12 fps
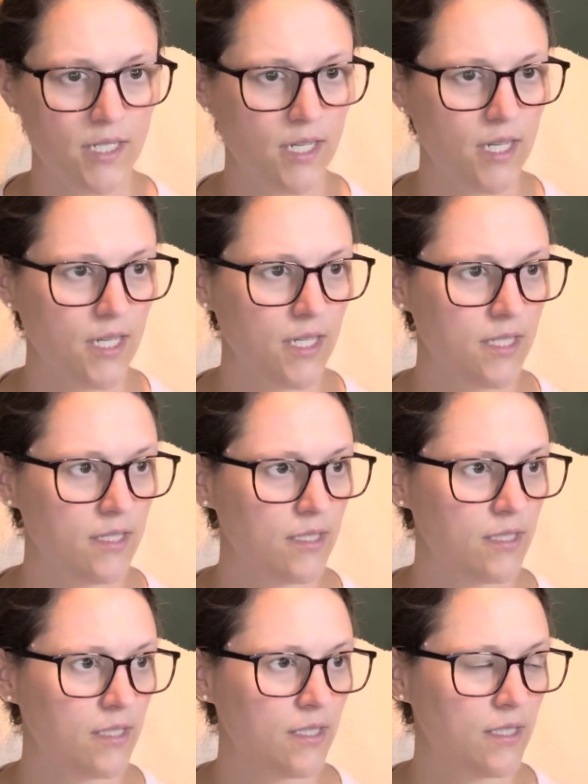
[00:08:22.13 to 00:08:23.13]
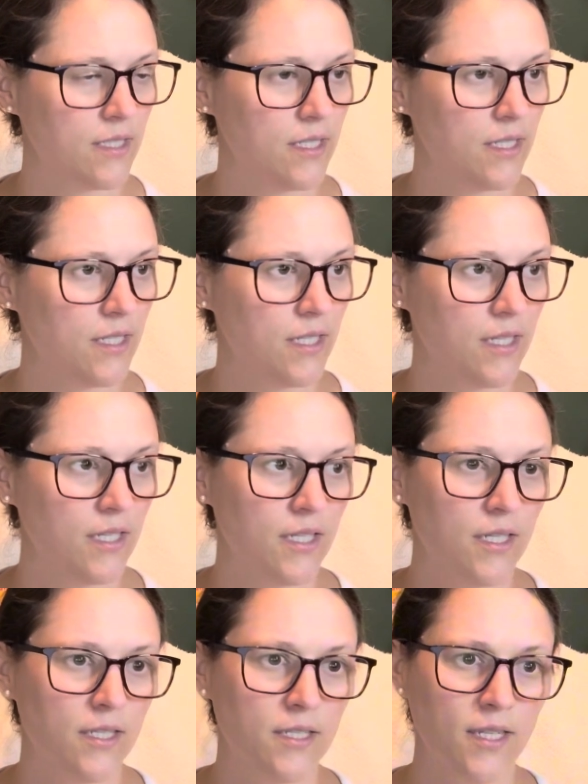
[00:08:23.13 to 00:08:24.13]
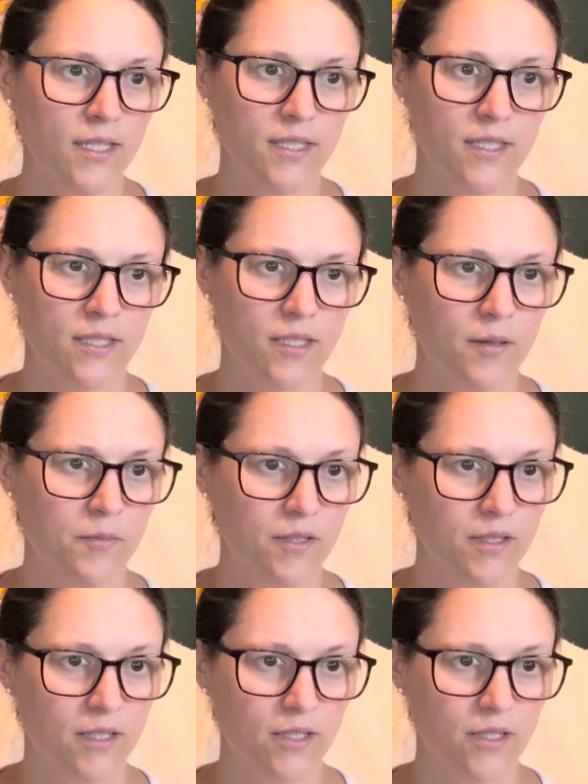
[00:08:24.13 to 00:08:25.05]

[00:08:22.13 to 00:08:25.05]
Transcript: days. Next is something